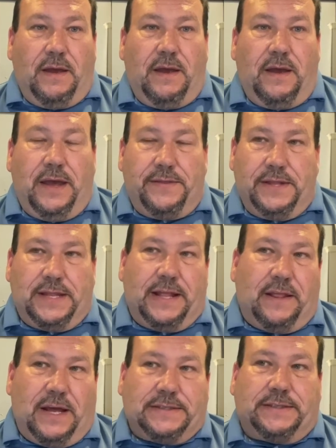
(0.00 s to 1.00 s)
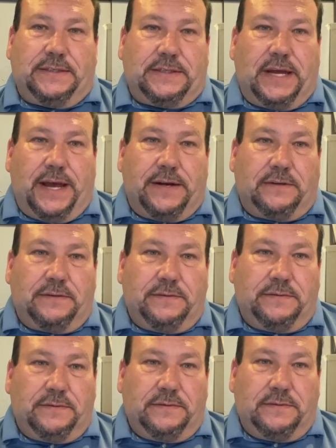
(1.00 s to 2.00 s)
and then they lost their title.
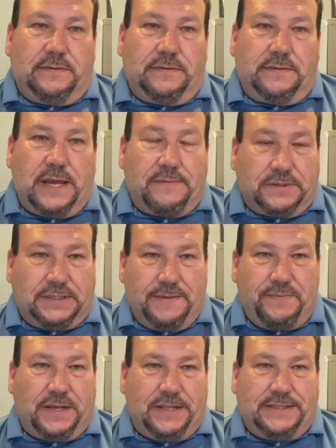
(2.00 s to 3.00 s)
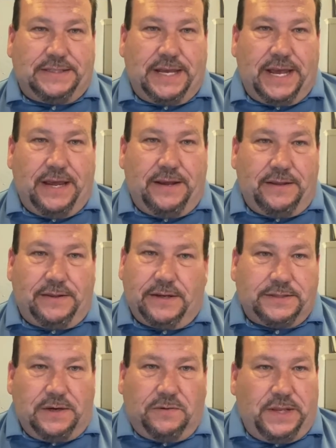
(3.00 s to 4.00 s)
They will typically say
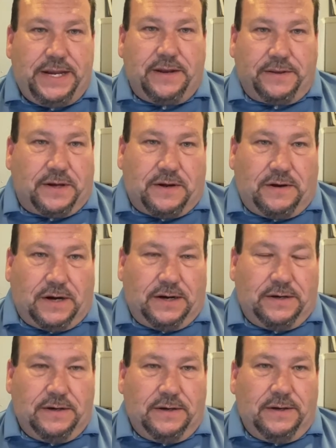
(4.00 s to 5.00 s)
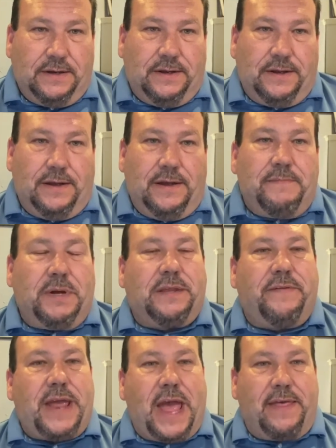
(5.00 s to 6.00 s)
there's no lien on the car. But the
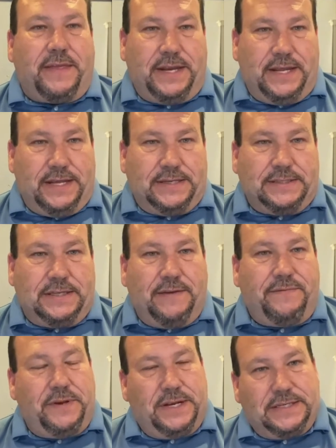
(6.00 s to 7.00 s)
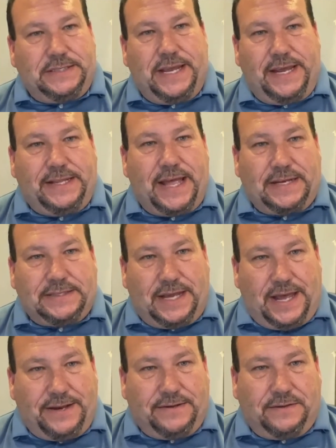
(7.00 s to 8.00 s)
reality is, if you didn't take that
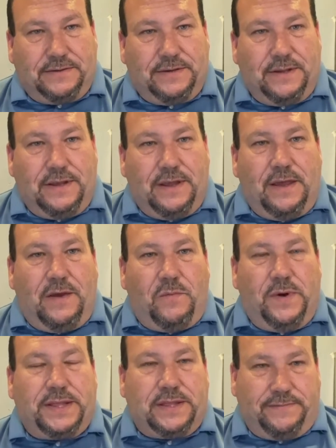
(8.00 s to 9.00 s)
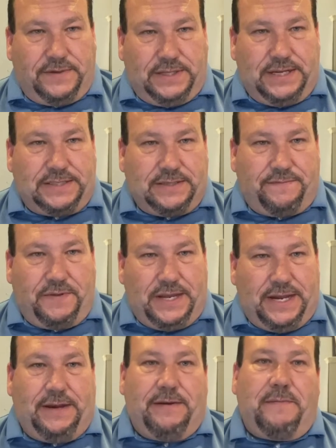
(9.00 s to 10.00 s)
title with the release of
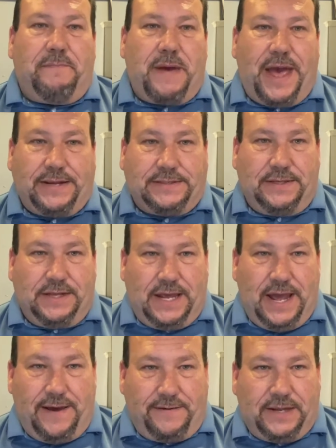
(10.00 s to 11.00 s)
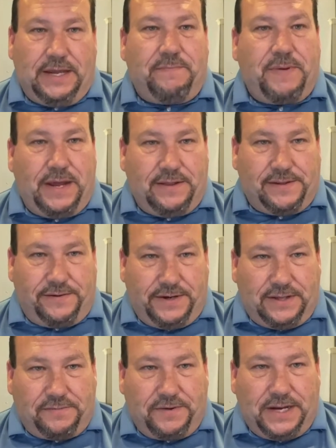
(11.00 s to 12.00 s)
lien back to the county, pay
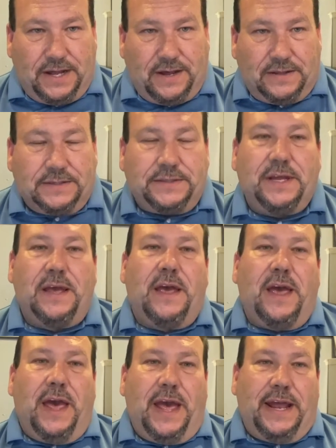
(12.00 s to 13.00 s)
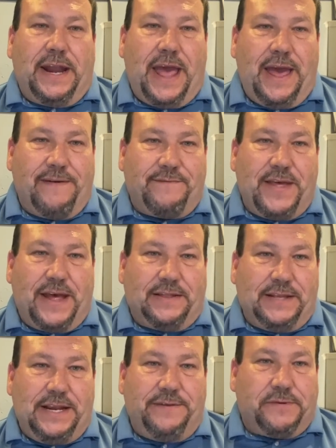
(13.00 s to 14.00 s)
$33, and have that
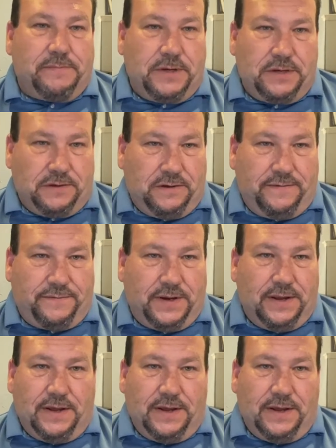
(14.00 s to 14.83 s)
lien removed,